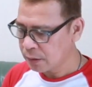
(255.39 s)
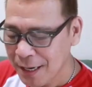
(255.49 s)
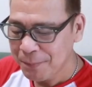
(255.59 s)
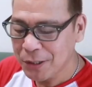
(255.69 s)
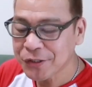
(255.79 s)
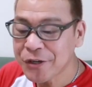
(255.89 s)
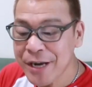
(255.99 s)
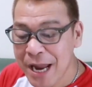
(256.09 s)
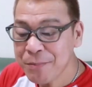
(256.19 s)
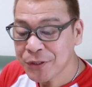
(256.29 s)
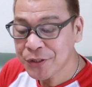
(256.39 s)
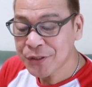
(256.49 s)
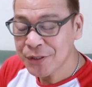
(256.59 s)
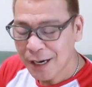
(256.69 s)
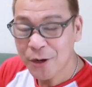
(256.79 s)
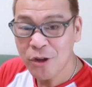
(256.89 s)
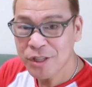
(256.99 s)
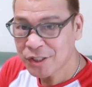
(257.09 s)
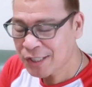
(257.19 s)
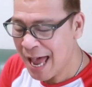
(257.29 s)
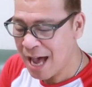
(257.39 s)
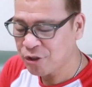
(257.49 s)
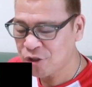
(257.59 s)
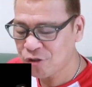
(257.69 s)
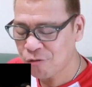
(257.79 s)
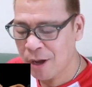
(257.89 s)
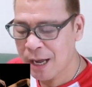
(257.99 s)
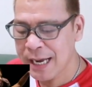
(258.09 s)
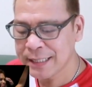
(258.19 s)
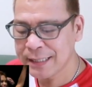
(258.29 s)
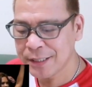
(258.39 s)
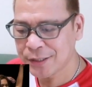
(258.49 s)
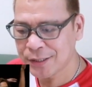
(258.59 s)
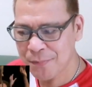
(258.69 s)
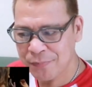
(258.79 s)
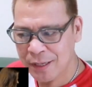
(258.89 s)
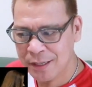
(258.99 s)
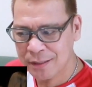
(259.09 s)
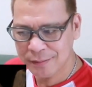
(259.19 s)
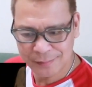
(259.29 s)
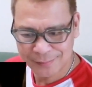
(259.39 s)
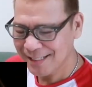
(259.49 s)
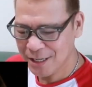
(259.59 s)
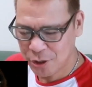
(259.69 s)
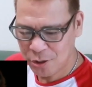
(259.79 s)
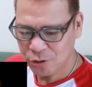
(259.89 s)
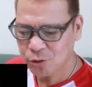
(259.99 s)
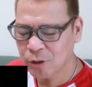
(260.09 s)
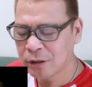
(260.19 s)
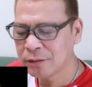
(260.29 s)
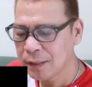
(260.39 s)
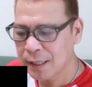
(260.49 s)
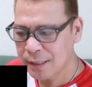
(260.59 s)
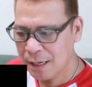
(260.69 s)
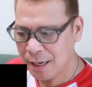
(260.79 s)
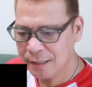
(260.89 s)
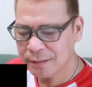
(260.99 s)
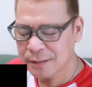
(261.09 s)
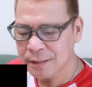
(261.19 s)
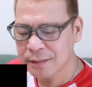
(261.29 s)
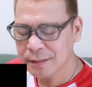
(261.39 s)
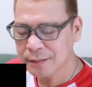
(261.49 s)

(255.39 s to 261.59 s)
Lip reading: Because their names are on the sash, right? It's something unusual. And I liked it.